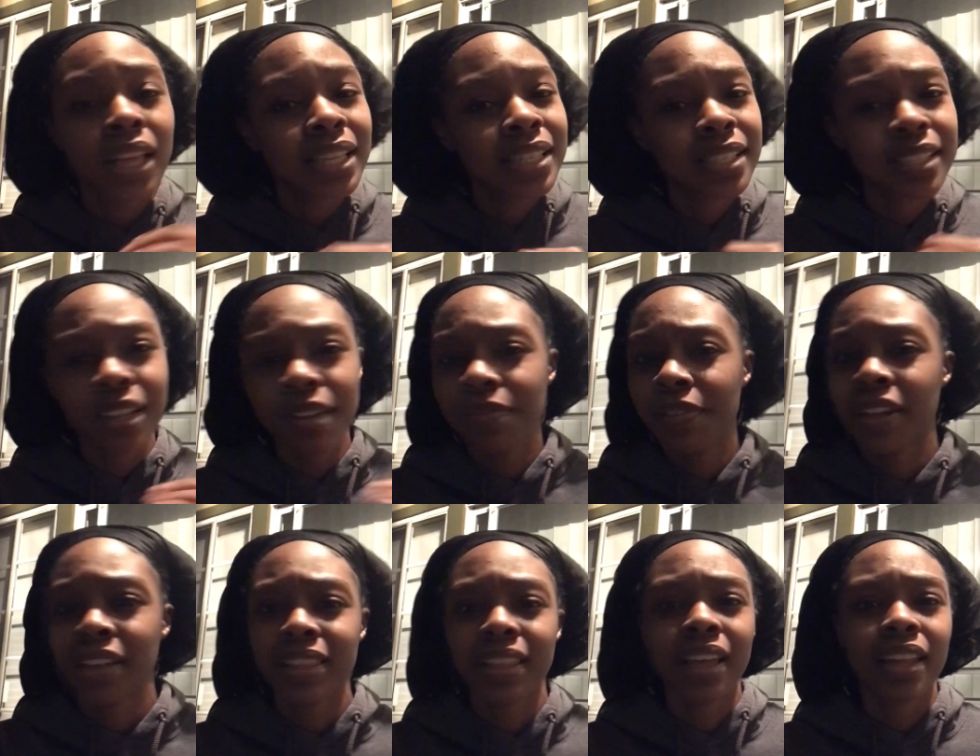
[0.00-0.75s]

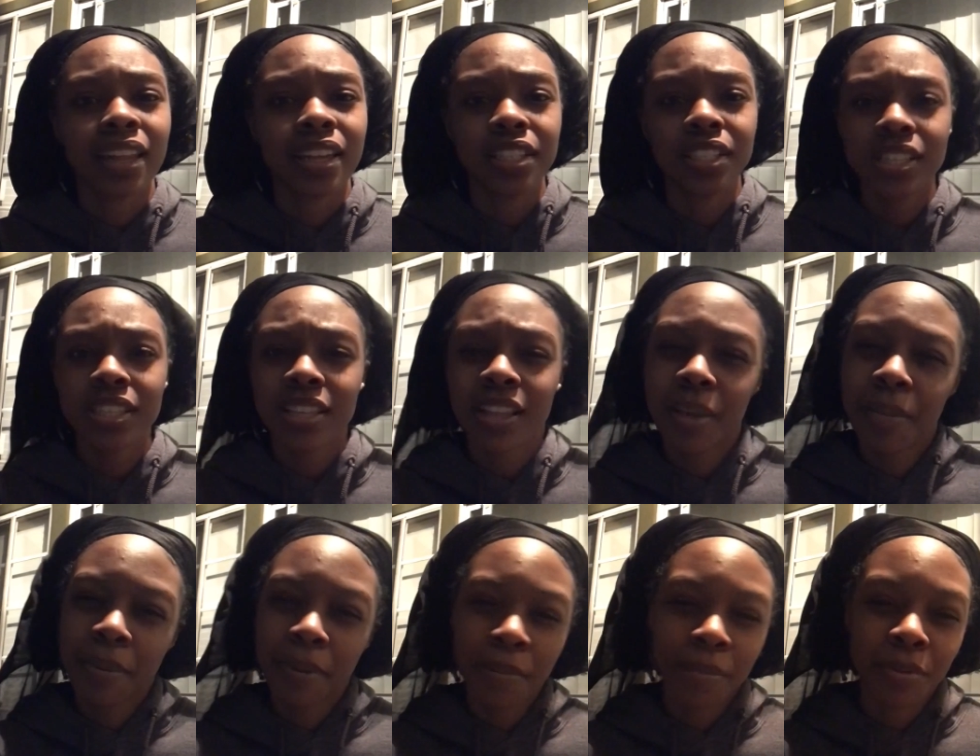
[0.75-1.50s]
stuff like that. Like, just
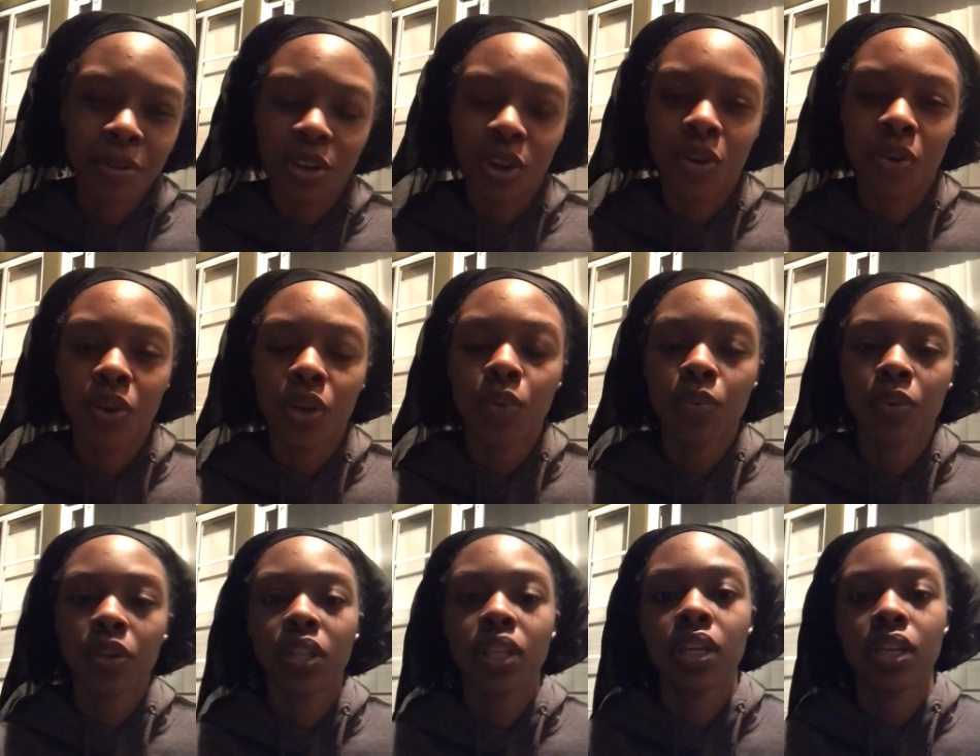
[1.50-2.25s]
let people know.
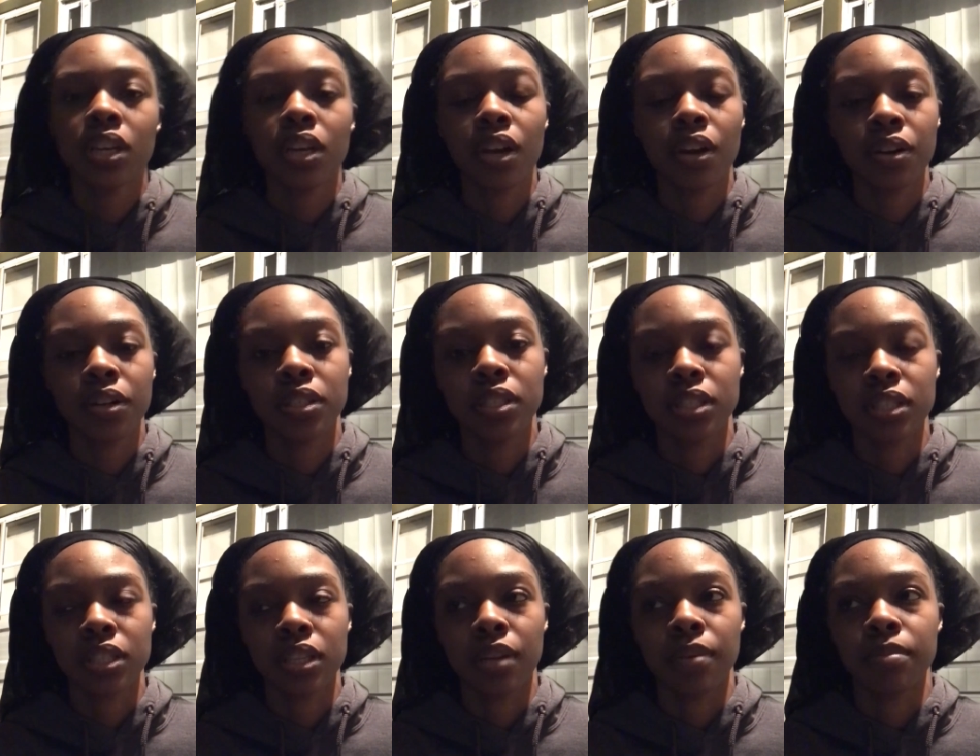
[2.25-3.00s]
It really
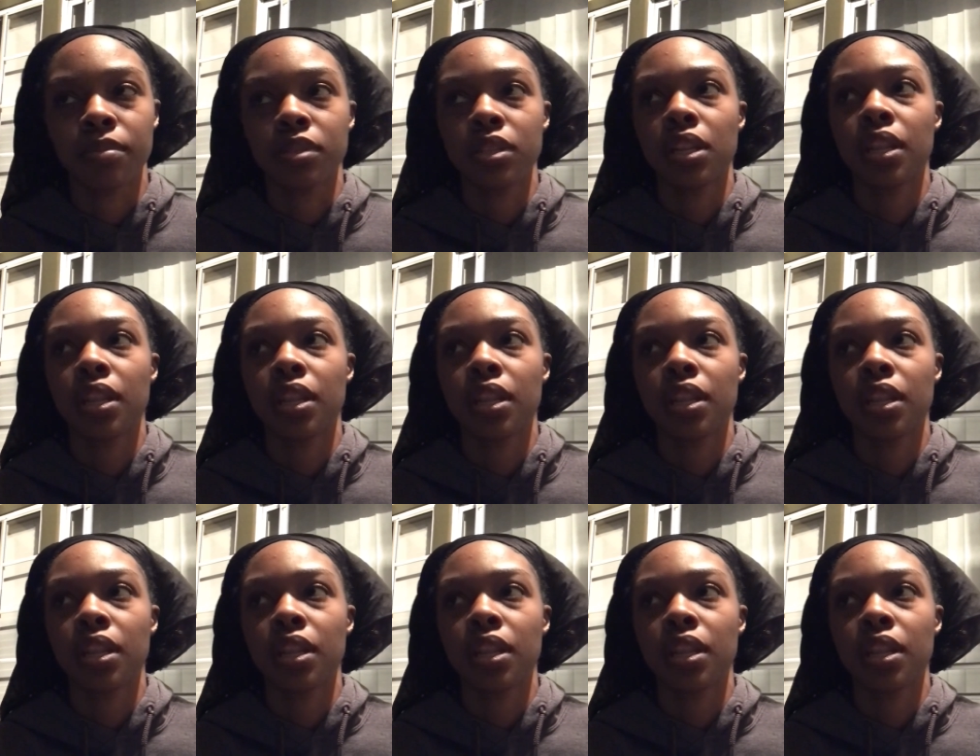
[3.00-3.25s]
encourages them,